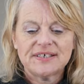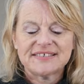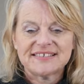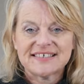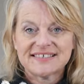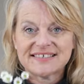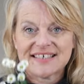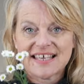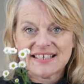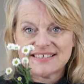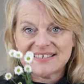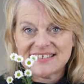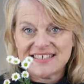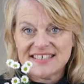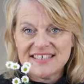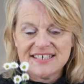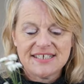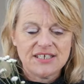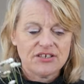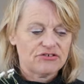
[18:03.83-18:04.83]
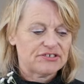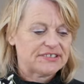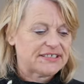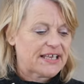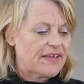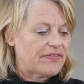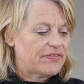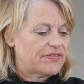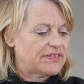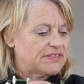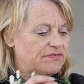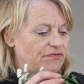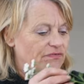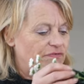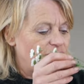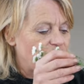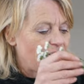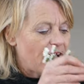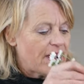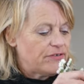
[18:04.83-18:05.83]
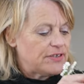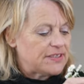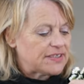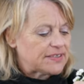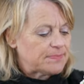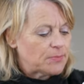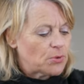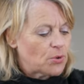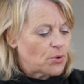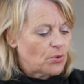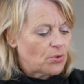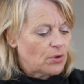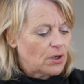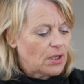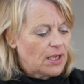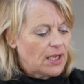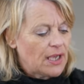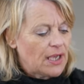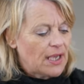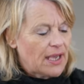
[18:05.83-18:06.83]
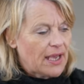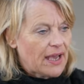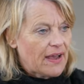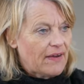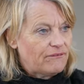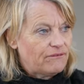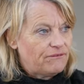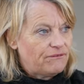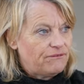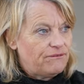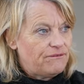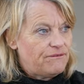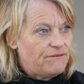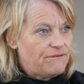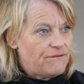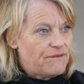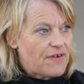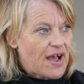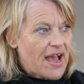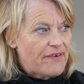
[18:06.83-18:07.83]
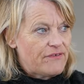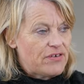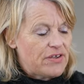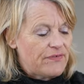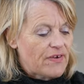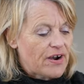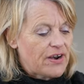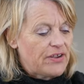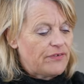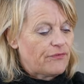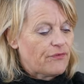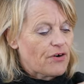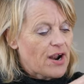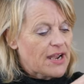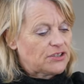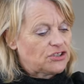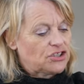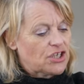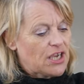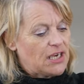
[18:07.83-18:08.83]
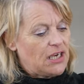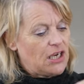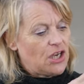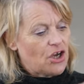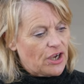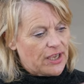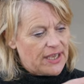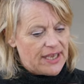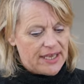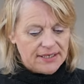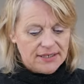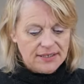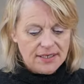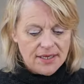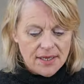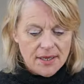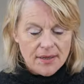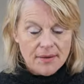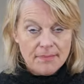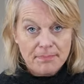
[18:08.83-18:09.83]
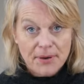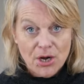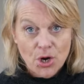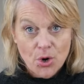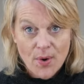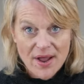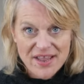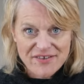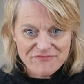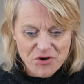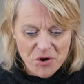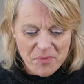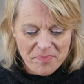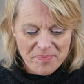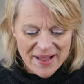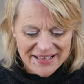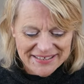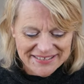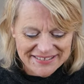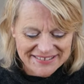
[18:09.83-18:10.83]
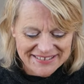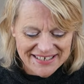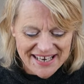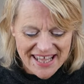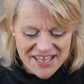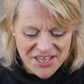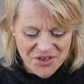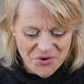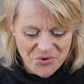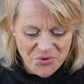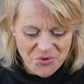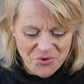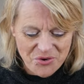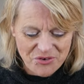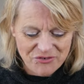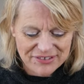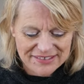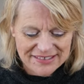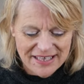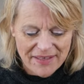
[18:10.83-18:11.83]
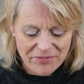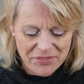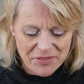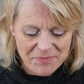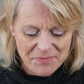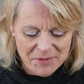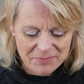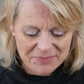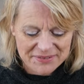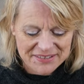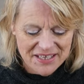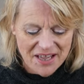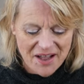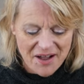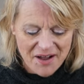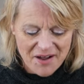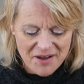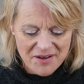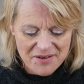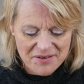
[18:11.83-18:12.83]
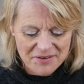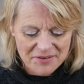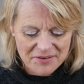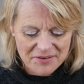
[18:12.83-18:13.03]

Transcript: as a Santini chrysanthemum. It's very small and very, very fragile looking, but quite robust like all chrysanthemums are.